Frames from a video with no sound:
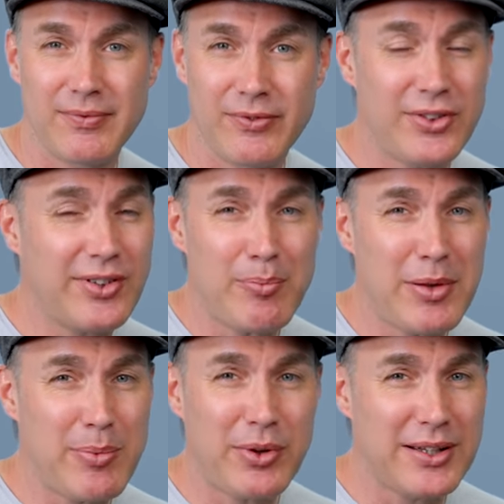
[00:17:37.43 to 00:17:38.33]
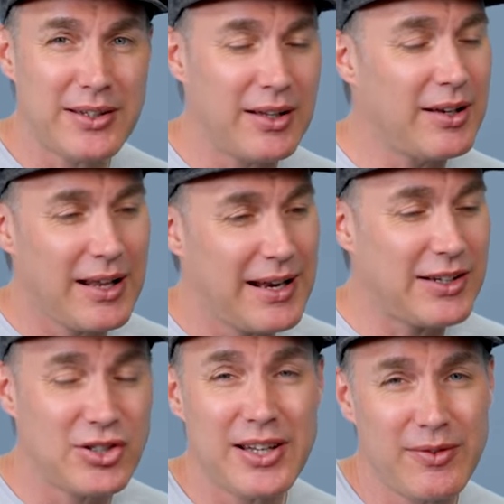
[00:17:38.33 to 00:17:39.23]
For some people,
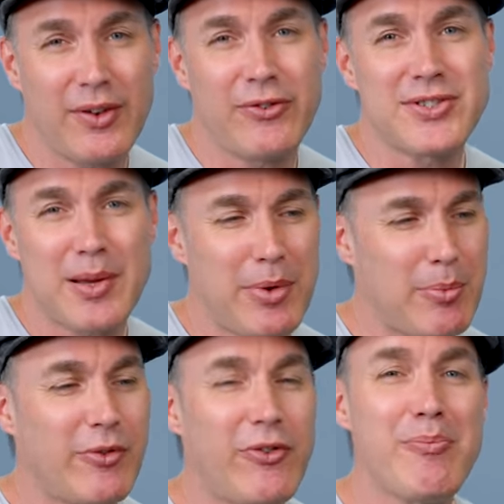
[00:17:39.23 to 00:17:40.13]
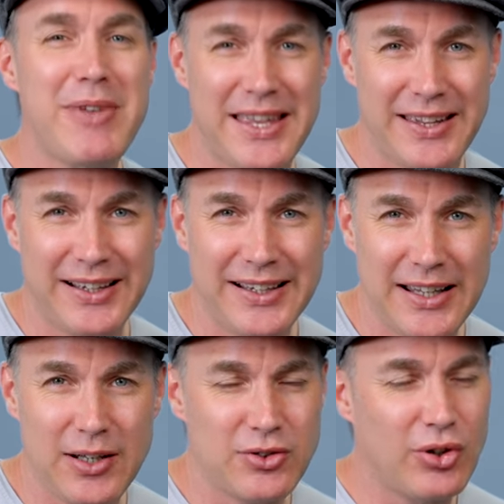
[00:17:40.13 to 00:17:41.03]
for me,
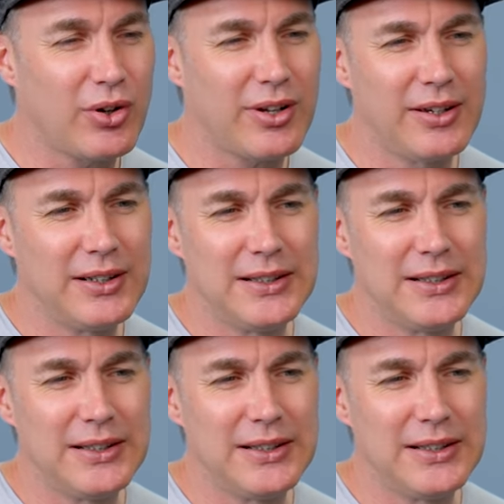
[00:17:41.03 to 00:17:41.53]
it took